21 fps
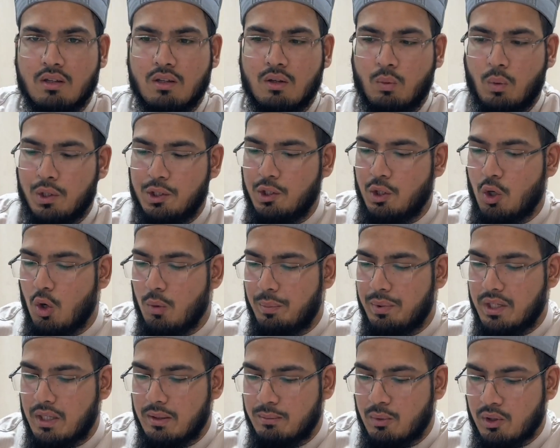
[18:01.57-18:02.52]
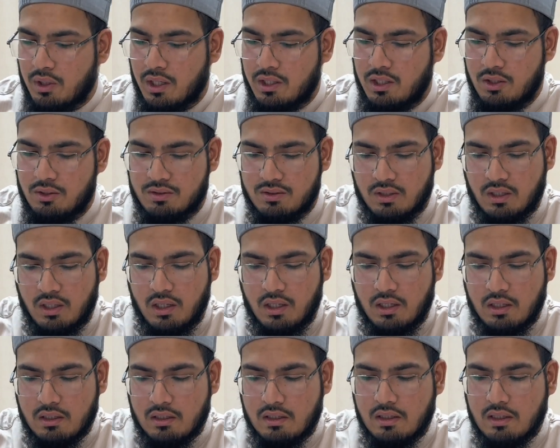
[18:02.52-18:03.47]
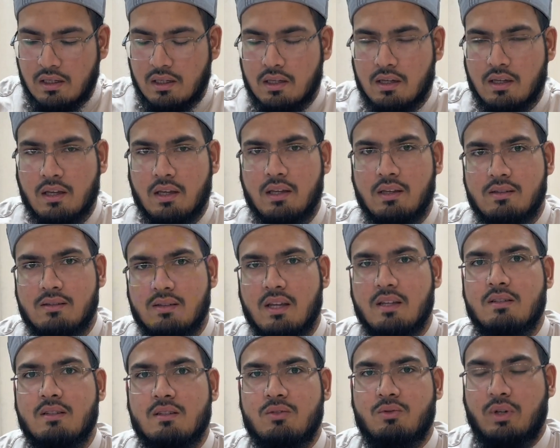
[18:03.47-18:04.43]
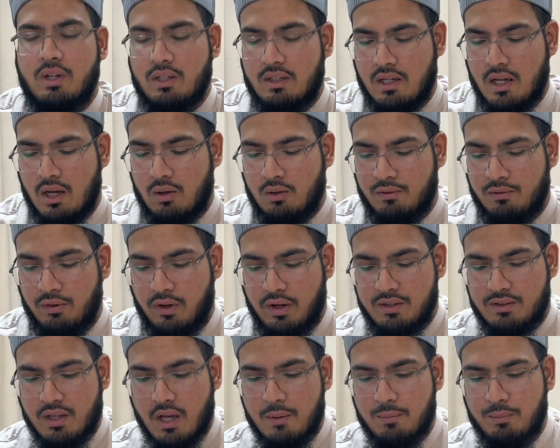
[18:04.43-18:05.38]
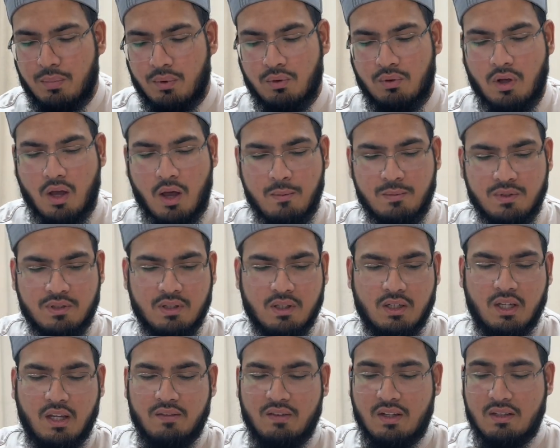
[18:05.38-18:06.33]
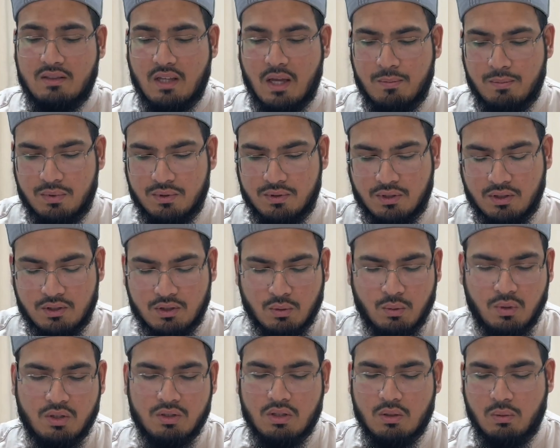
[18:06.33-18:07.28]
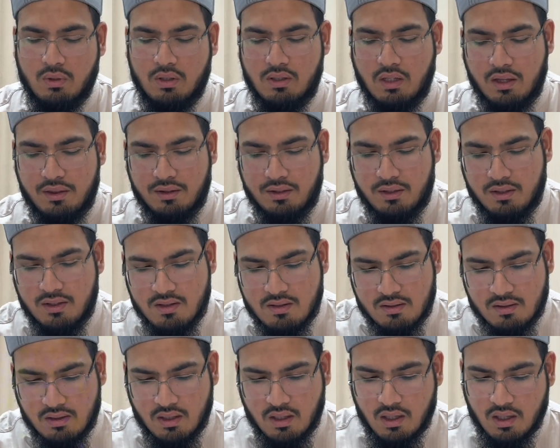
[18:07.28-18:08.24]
When you open a book and you see a sentence written down, for example, I'm just going to give an example to you so we understand what nathar is.